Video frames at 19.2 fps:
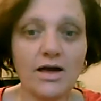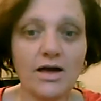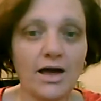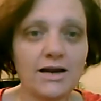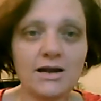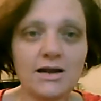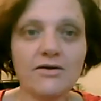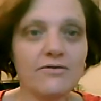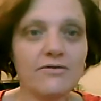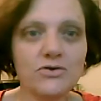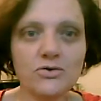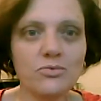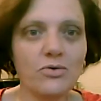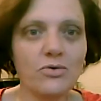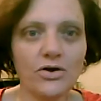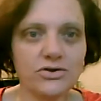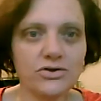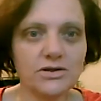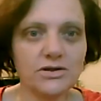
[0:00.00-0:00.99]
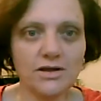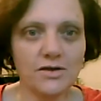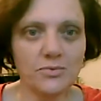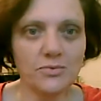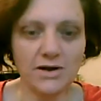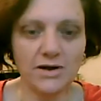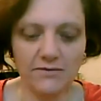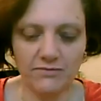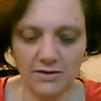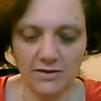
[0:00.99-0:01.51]
Any of you watching
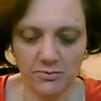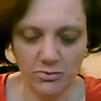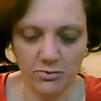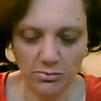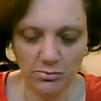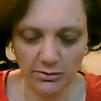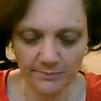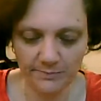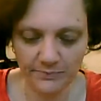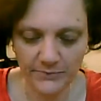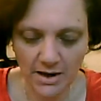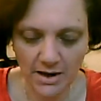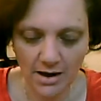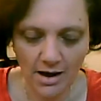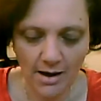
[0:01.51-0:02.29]
this would have this problem.